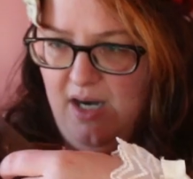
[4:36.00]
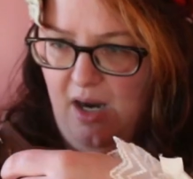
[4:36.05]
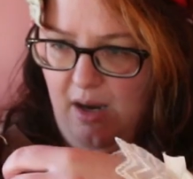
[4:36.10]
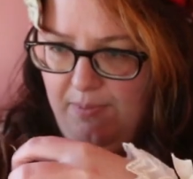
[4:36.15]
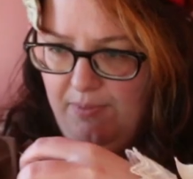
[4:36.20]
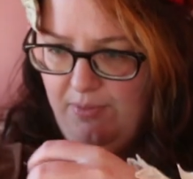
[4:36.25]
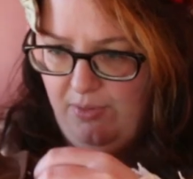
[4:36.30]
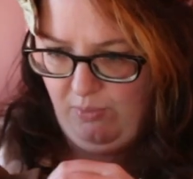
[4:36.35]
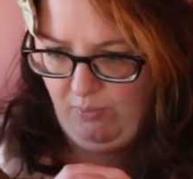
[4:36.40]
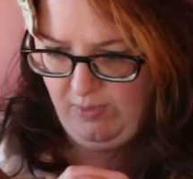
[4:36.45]

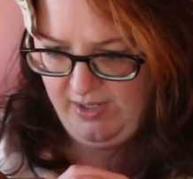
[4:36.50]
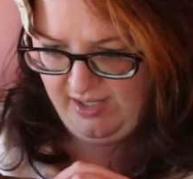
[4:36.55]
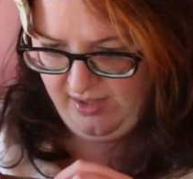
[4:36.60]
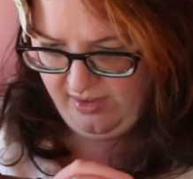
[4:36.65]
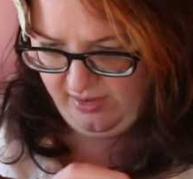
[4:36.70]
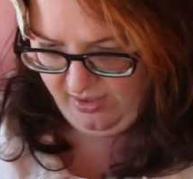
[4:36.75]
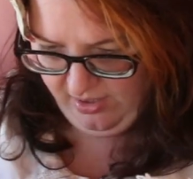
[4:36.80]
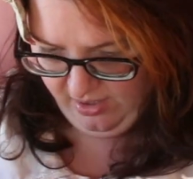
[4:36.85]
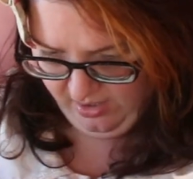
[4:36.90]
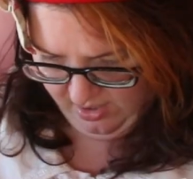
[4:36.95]
up
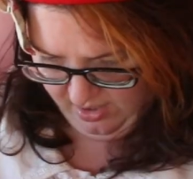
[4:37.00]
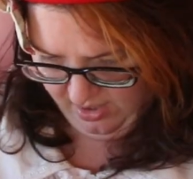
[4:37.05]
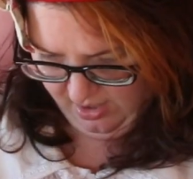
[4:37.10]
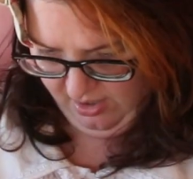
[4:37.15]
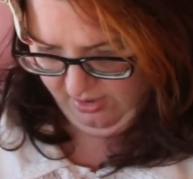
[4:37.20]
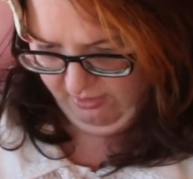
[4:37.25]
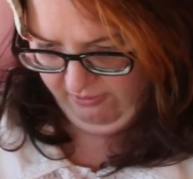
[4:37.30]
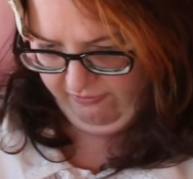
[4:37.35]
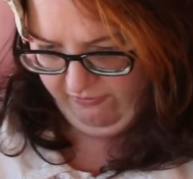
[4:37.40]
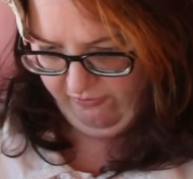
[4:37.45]
with
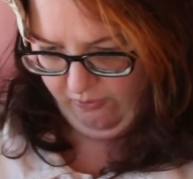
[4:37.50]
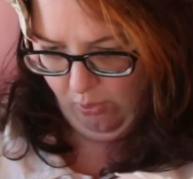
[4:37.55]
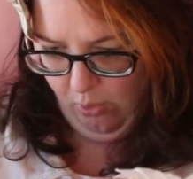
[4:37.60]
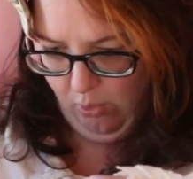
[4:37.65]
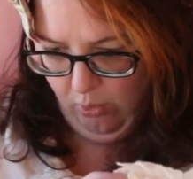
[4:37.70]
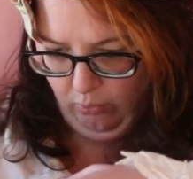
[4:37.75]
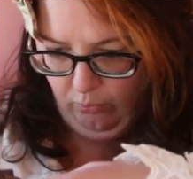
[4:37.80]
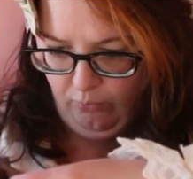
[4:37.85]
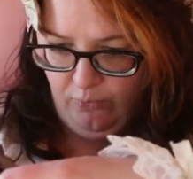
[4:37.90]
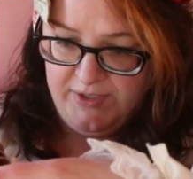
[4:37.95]

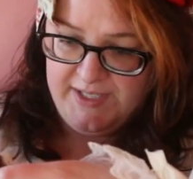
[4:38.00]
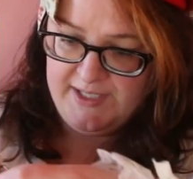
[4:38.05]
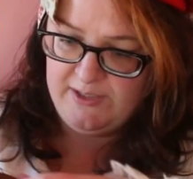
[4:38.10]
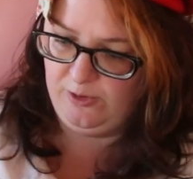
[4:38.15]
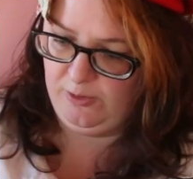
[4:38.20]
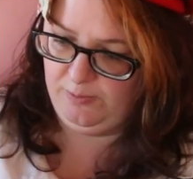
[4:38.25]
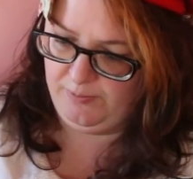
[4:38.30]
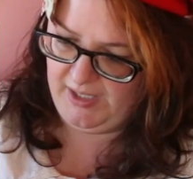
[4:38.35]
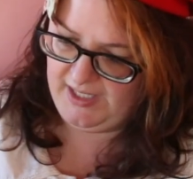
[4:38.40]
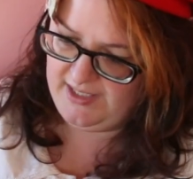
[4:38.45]
4
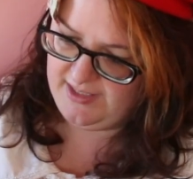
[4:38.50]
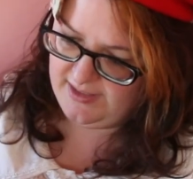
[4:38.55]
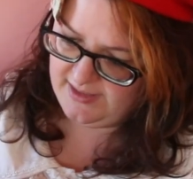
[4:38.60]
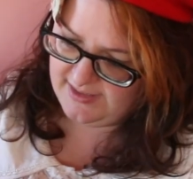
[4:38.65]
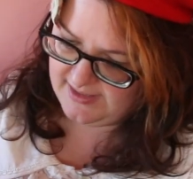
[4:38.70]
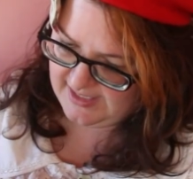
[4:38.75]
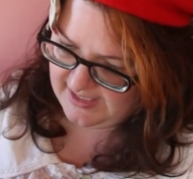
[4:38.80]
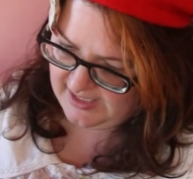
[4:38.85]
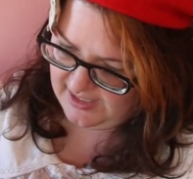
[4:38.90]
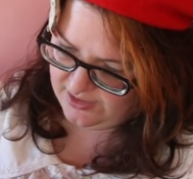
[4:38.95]
real buttons, and